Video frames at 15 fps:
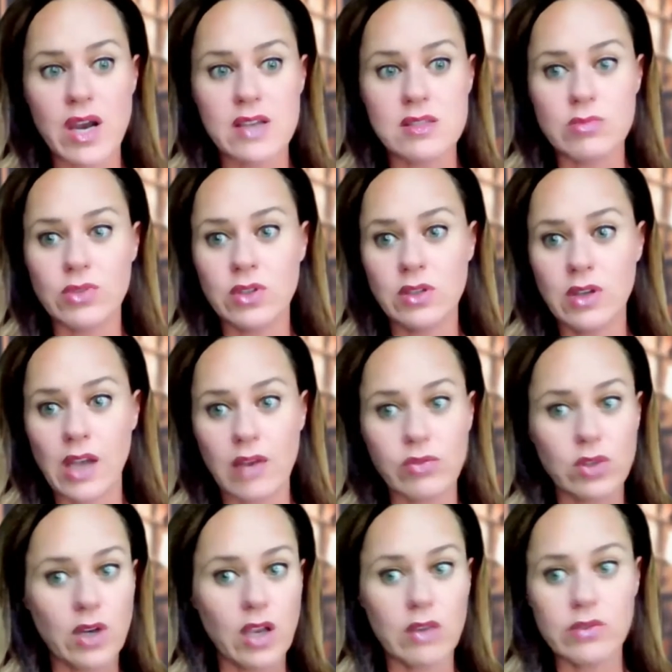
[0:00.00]
possible
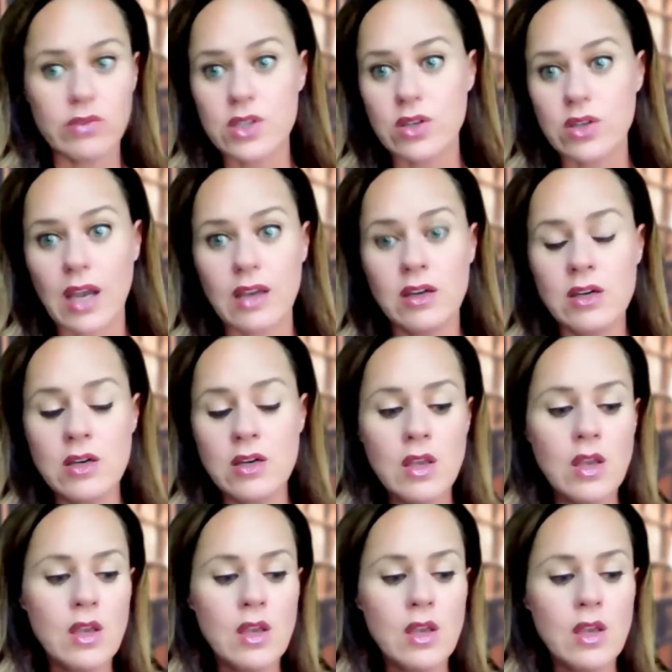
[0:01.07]
after every trial